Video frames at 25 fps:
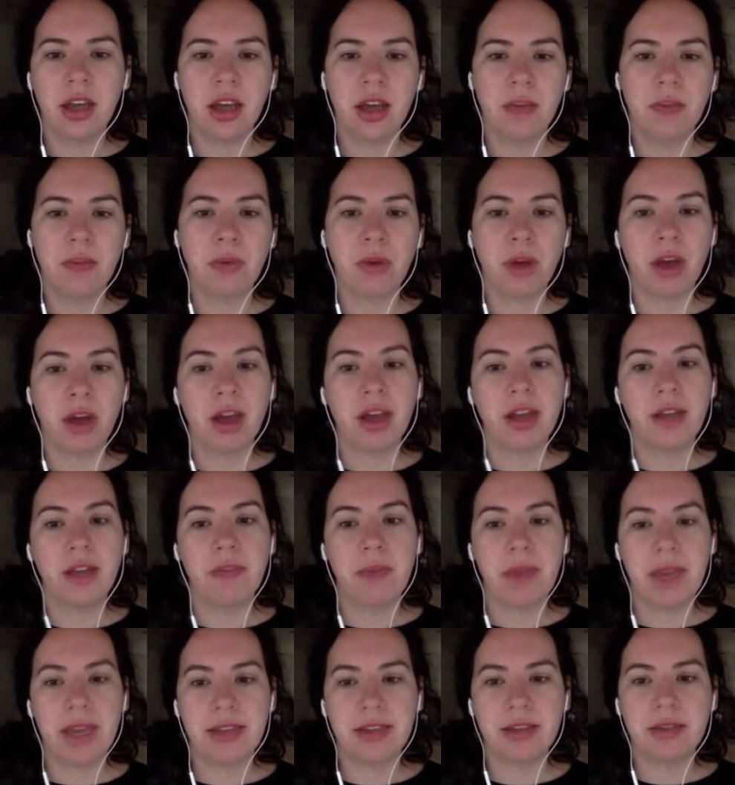a
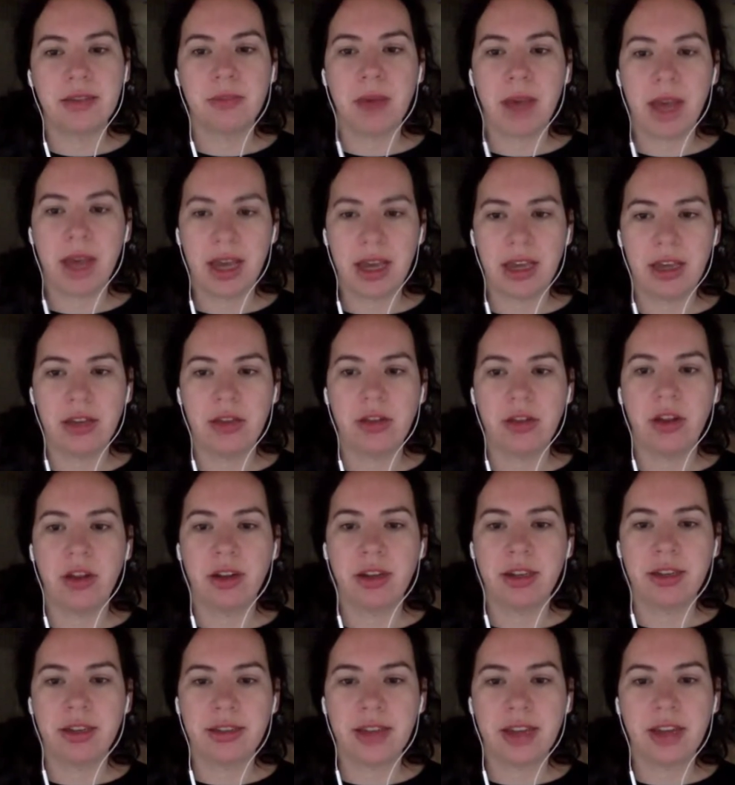broad-based buy-in
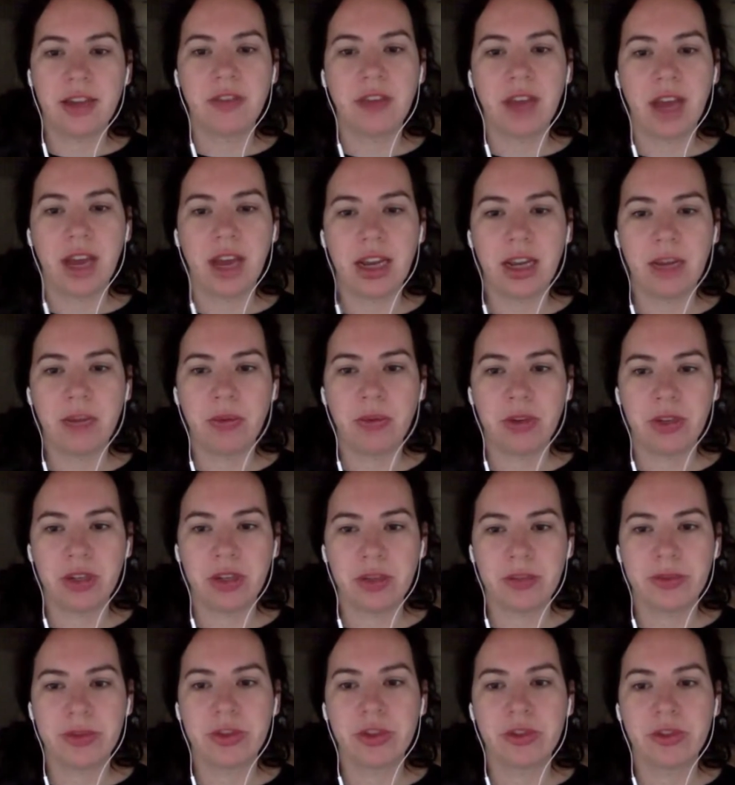on a set of guiding
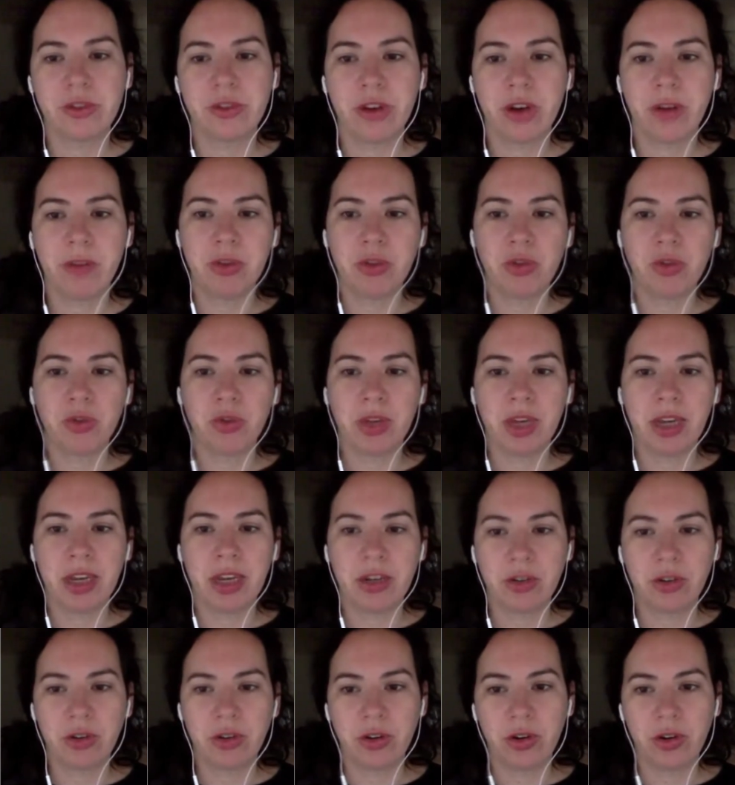principles for our mutual
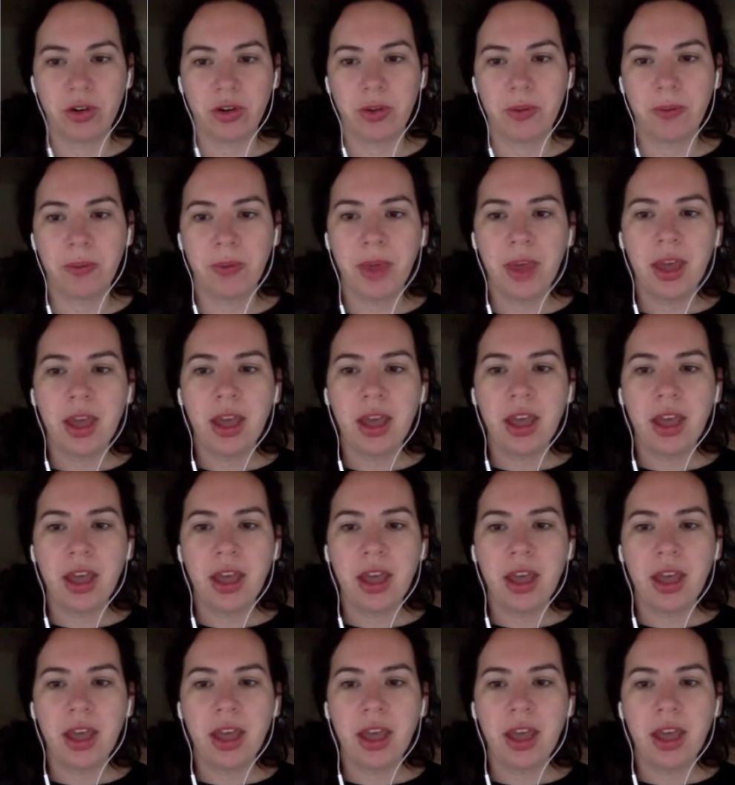aid group.